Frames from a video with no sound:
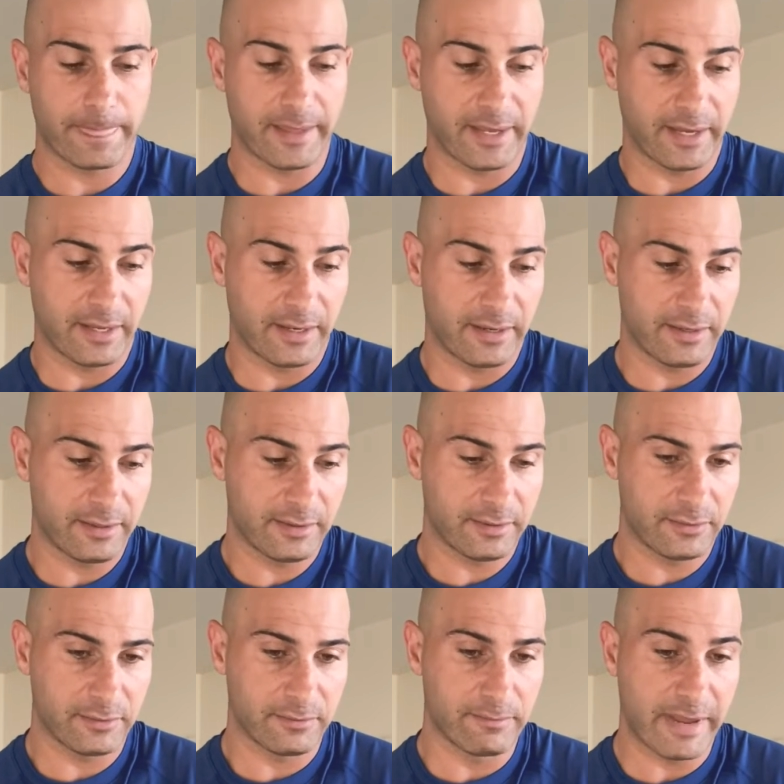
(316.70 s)
and
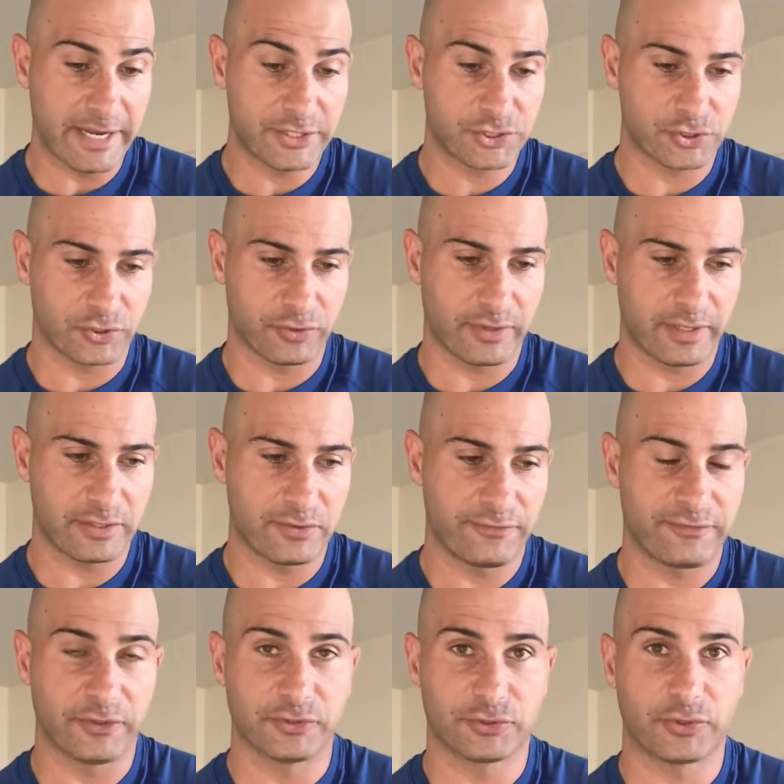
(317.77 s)
make sure that you
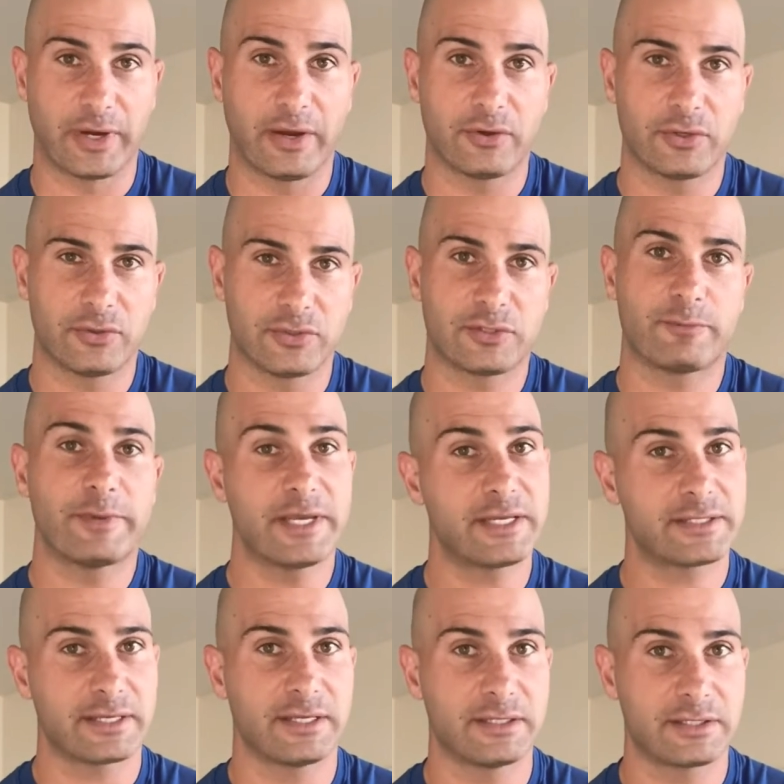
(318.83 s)
filter out who
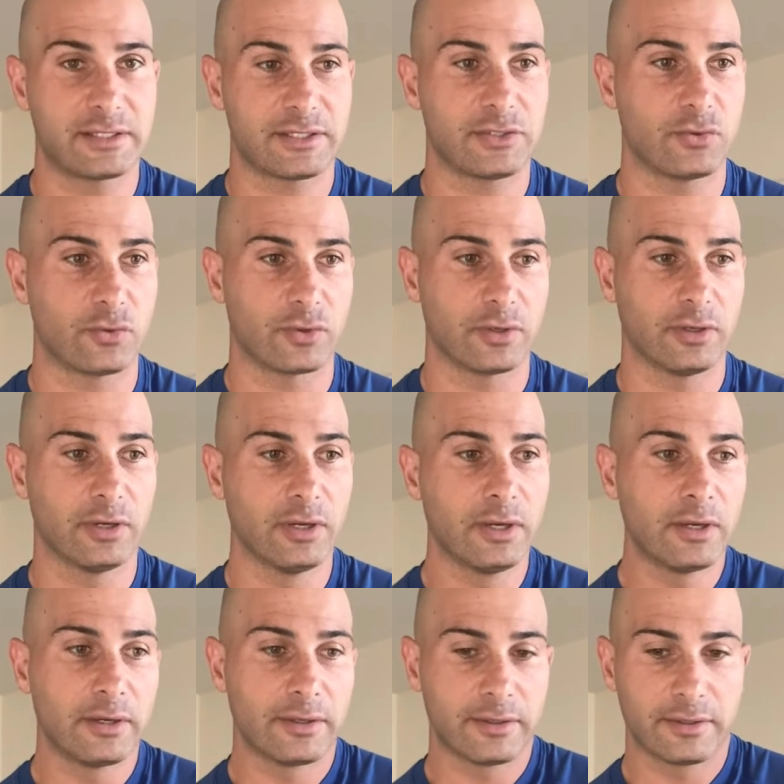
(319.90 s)
speaks into
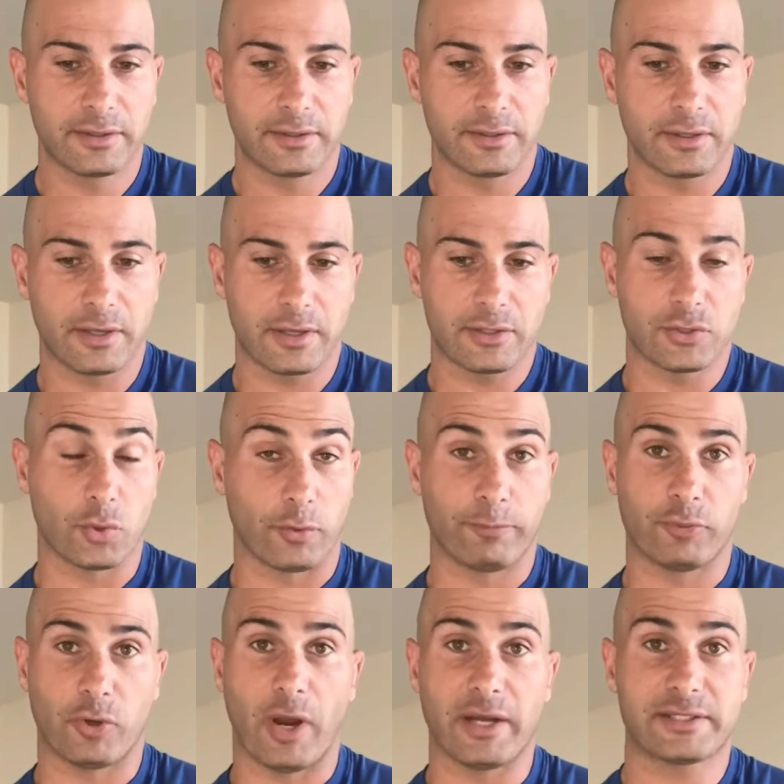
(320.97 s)
your
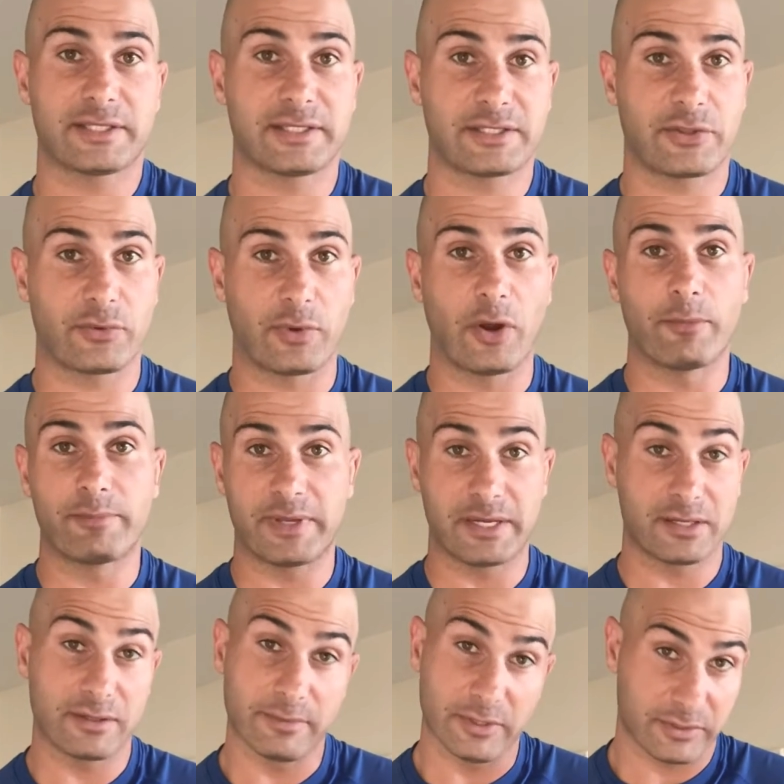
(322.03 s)
process throughout being
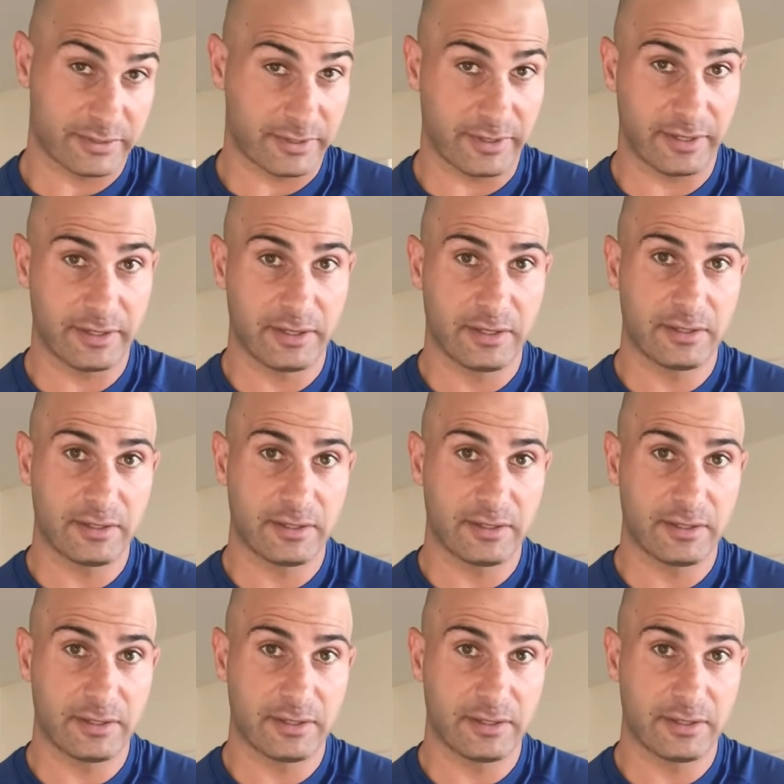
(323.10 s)
in the military.